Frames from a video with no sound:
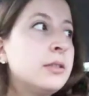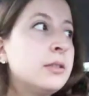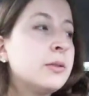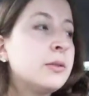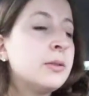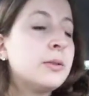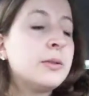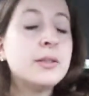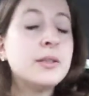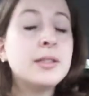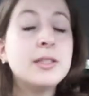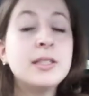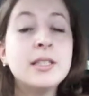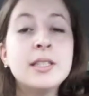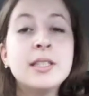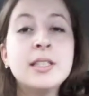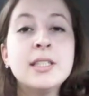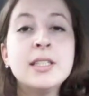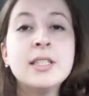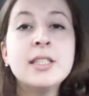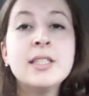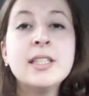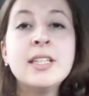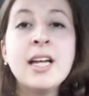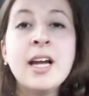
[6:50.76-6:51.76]

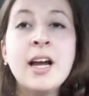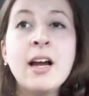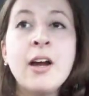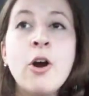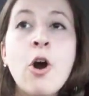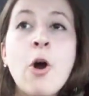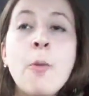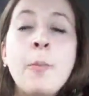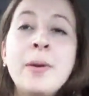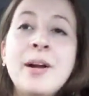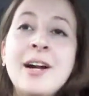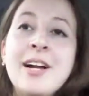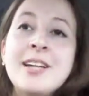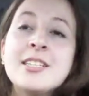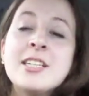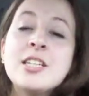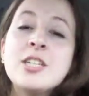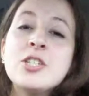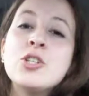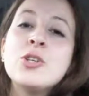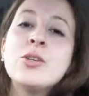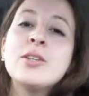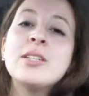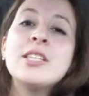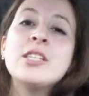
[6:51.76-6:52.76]
So yeah, hope you guys
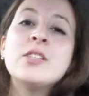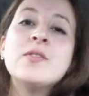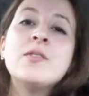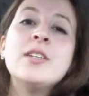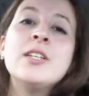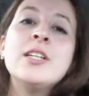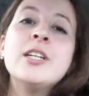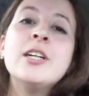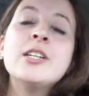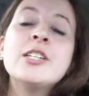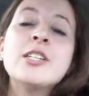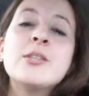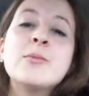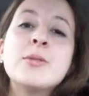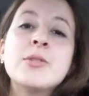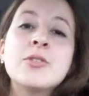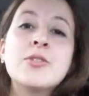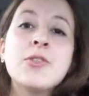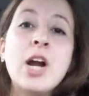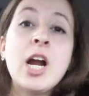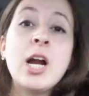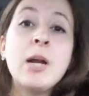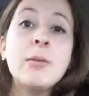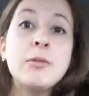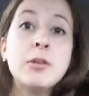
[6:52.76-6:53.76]
enjoyed this video.
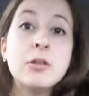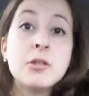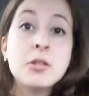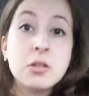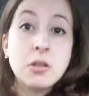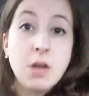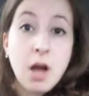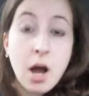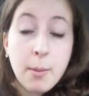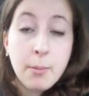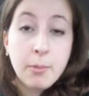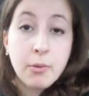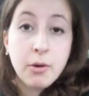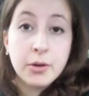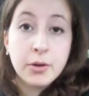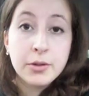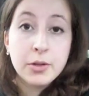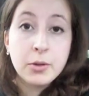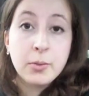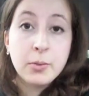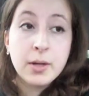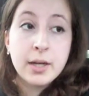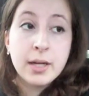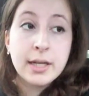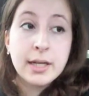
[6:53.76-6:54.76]
Subscribe. There's a lot more on
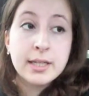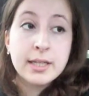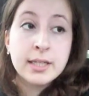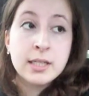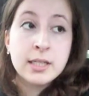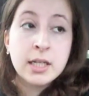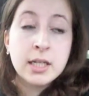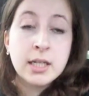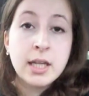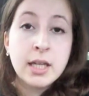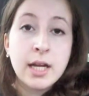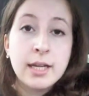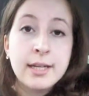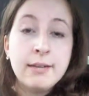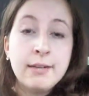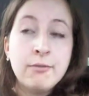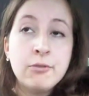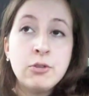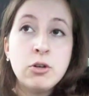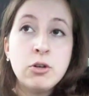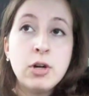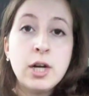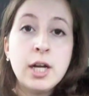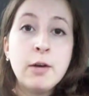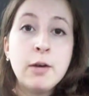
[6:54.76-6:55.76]
the way. I can tell you that. Even
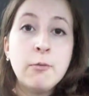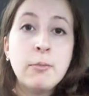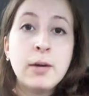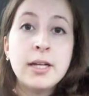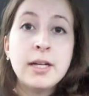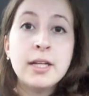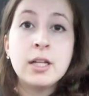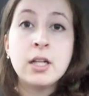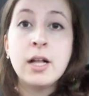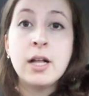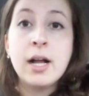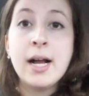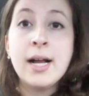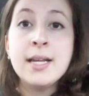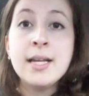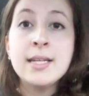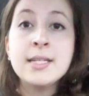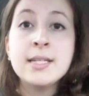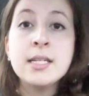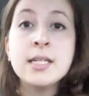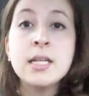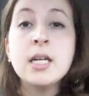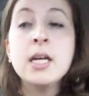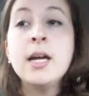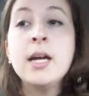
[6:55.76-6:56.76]
though I have my class,
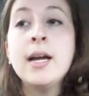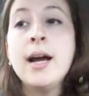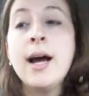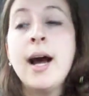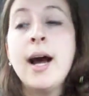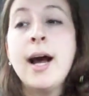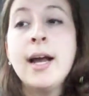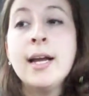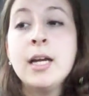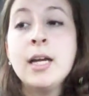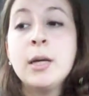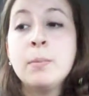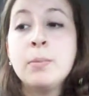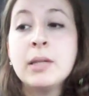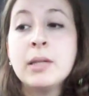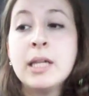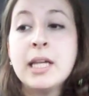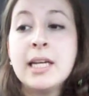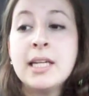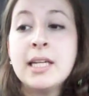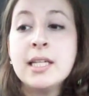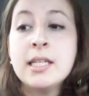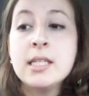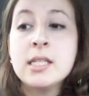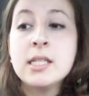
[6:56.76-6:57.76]
I have
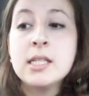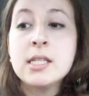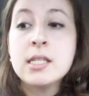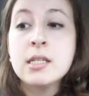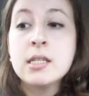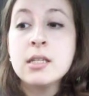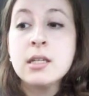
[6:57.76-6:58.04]
plans.